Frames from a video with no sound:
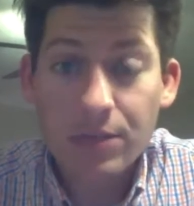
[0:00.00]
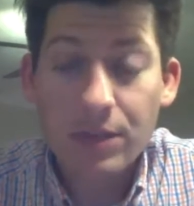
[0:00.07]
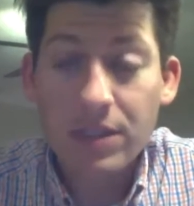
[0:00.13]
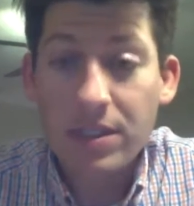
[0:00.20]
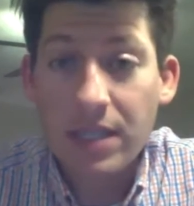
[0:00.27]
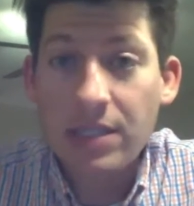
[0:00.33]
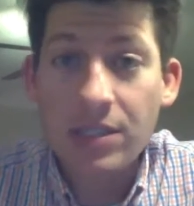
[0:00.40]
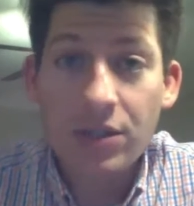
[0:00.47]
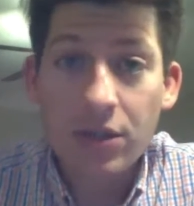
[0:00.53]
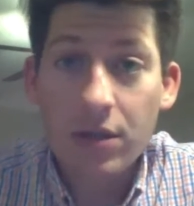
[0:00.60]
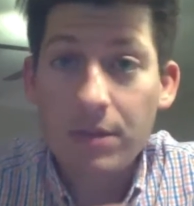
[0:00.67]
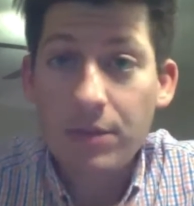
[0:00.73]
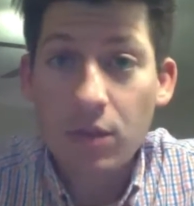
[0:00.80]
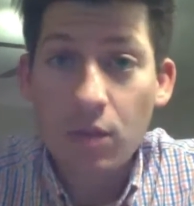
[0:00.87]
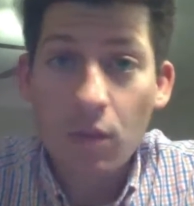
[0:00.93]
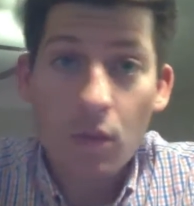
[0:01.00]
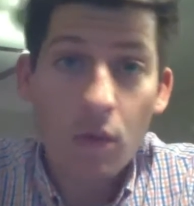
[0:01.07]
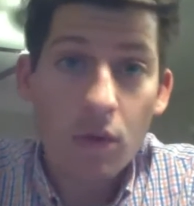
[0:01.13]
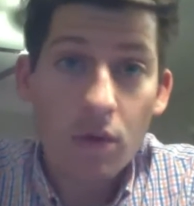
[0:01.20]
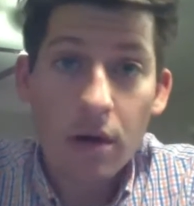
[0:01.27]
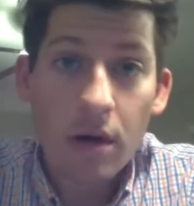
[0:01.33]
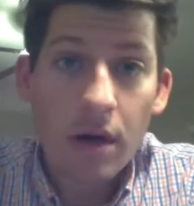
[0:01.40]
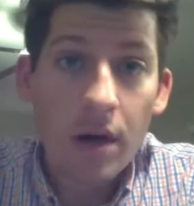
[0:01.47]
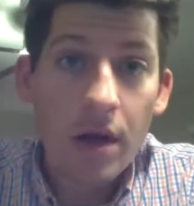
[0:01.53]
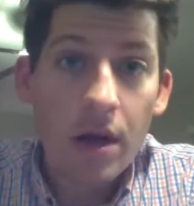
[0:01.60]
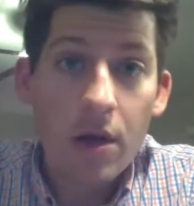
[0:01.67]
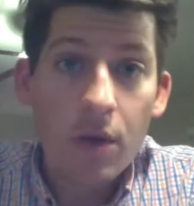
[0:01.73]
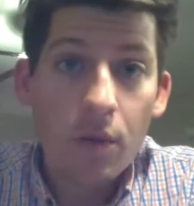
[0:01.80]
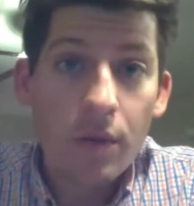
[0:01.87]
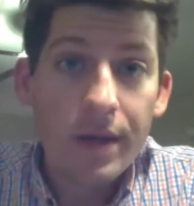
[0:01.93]
sends Europe to war
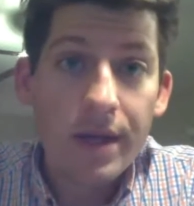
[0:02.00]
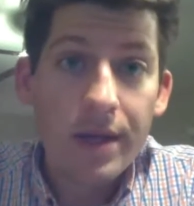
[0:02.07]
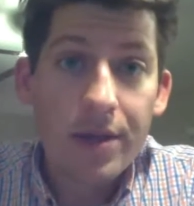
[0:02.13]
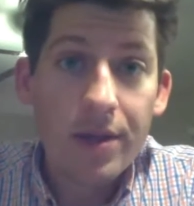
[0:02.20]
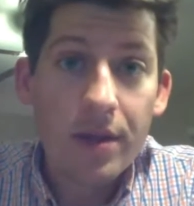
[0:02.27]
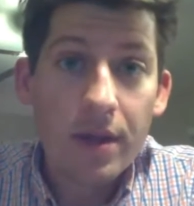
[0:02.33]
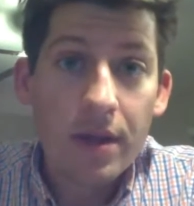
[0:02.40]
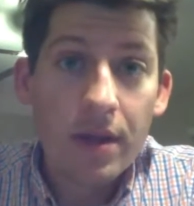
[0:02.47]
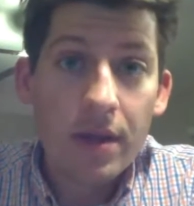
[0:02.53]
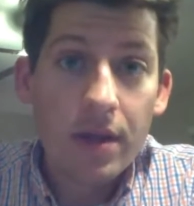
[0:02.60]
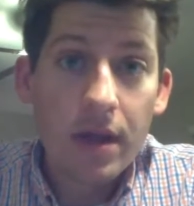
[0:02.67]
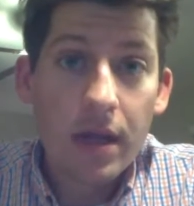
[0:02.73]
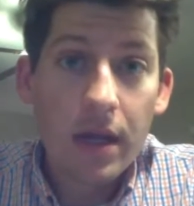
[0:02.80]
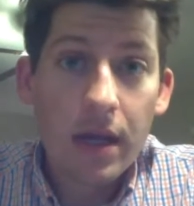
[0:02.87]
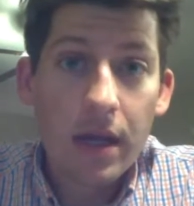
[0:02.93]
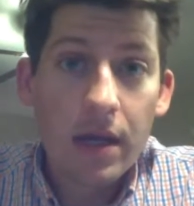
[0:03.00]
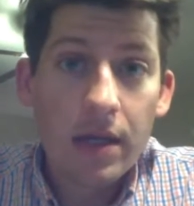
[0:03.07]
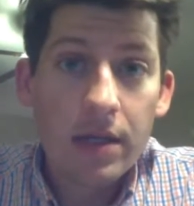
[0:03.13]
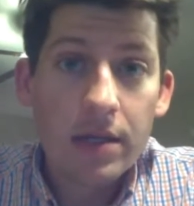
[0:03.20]
with the